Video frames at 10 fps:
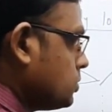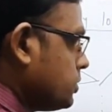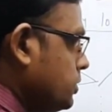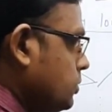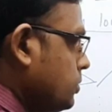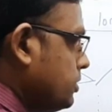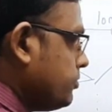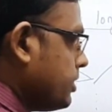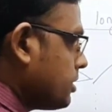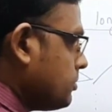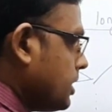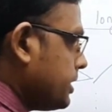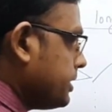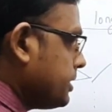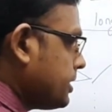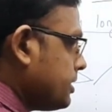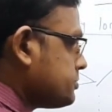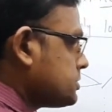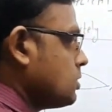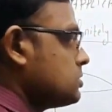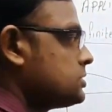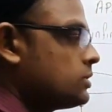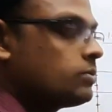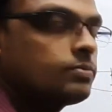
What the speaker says: Q divided by epsilon 0.